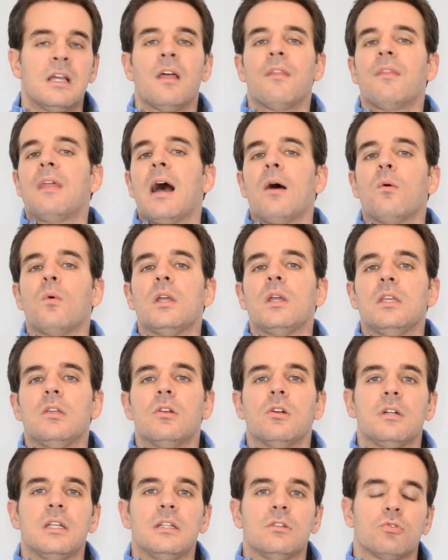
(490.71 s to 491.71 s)
That way you
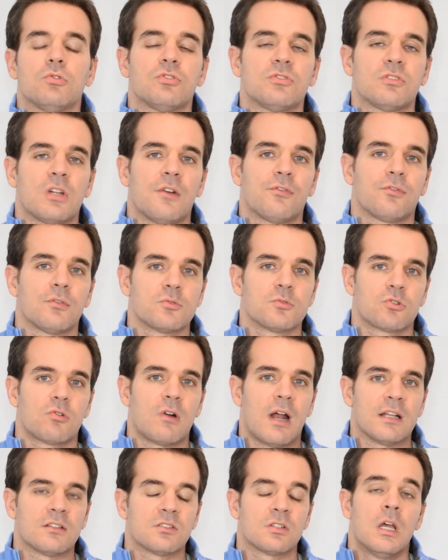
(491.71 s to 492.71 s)
don't need to start from
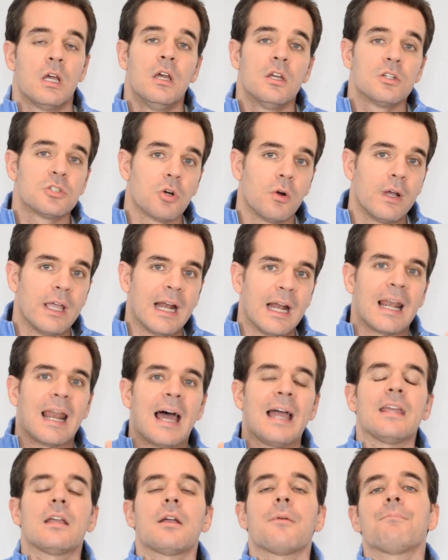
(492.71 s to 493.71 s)
scratch. So hit a
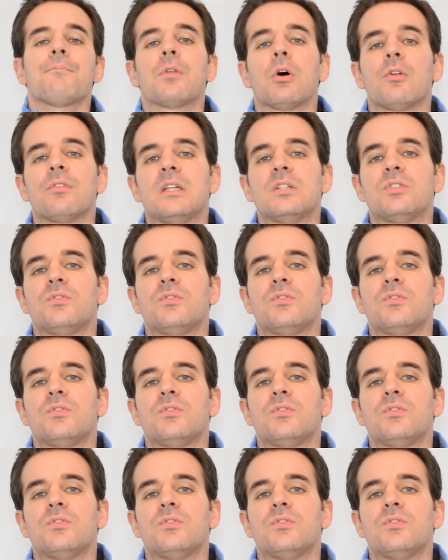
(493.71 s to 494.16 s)
like on this